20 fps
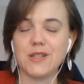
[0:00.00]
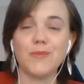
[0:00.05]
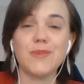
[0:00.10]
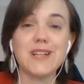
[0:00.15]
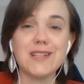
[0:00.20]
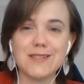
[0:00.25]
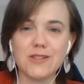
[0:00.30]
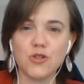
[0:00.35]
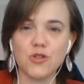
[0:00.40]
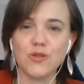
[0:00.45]

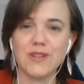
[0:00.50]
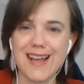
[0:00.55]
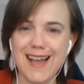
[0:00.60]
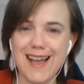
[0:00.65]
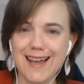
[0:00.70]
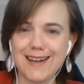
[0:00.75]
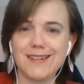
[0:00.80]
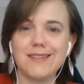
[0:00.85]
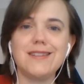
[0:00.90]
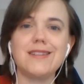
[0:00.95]
somebody do an
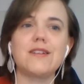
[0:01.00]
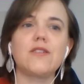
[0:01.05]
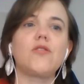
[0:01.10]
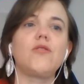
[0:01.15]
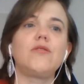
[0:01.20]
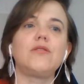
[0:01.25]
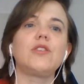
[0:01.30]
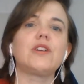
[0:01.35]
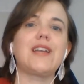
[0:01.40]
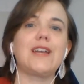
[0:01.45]

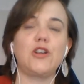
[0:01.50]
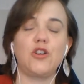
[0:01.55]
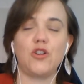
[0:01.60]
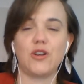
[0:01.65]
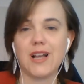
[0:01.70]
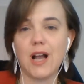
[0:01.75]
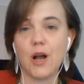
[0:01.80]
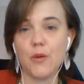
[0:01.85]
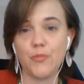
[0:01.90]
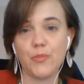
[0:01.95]
analytical look at your
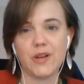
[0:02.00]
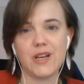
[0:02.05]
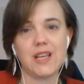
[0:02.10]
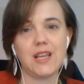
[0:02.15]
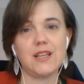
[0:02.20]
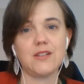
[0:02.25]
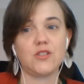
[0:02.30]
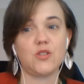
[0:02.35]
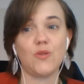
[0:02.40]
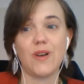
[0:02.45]

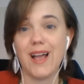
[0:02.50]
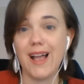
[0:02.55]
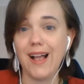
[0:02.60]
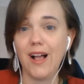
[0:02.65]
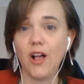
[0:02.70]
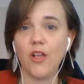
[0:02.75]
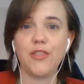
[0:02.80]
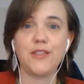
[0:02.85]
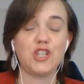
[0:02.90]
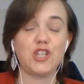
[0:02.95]
company and do a
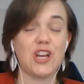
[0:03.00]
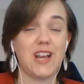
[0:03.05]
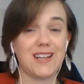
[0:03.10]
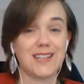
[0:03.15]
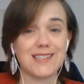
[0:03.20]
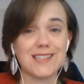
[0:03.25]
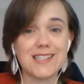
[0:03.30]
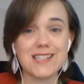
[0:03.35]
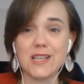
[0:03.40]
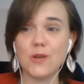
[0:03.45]
health check
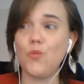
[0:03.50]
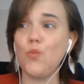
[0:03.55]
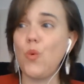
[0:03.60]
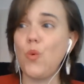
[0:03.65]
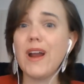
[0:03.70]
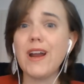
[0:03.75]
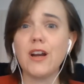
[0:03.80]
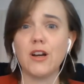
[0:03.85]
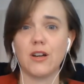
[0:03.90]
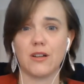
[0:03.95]
and see
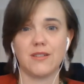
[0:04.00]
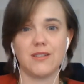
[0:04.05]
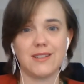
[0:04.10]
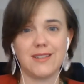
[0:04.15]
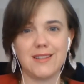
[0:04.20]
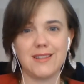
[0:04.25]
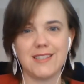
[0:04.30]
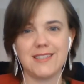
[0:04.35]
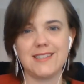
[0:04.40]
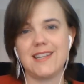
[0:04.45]
where
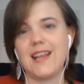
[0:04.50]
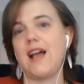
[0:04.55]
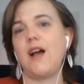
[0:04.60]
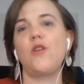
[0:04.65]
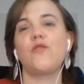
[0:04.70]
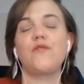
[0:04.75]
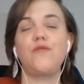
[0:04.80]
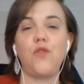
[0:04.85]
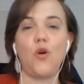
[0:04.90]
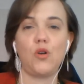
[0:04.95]
the
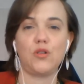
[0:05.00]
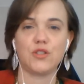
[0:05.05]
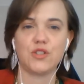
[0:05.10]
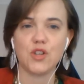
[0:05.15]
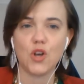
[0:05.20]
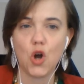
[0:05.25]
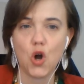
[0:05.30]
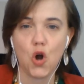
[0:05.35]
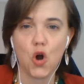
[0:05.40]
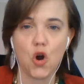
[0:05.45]

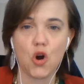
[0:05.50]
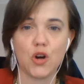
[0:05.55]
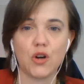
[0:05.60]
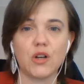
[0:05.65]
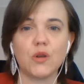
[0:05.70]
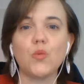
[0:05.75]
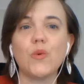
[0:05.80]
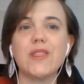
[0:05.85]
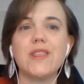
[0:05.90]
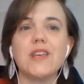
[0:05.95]
downfalls
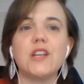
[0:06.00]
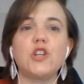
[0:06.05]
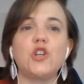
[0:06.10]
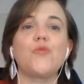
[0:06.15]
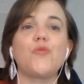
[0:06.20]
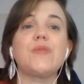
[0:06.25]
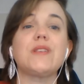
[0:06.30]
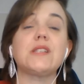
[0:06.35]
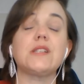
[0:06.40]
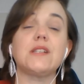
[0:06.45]
are within
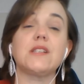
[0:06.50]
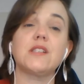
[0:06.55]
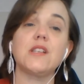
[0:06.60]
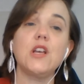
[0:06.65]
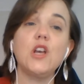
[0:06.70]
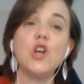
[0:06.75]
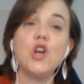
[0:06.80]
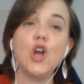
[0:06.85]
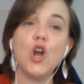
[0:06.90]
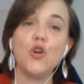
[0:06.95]
your business,
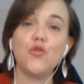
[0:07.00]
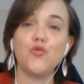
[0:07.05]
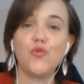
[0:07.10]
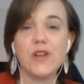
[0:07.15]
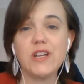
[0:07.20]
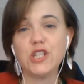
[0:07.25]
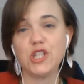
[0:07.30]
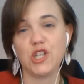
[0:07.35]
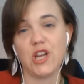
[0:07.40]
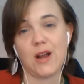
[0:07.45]

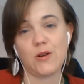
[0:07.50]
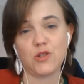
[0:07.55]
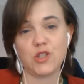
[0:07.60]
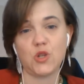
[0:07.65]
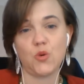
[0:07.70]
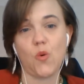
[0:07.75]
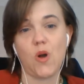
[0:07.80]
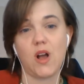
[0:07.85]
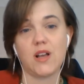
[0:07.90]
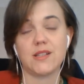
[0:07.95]
reach out
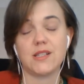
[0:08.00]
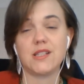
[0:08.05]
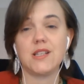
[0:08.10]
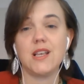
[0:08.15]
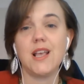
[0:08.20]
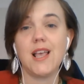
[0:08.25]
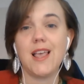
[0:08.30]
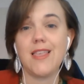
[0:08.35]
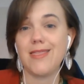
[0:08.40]
to us.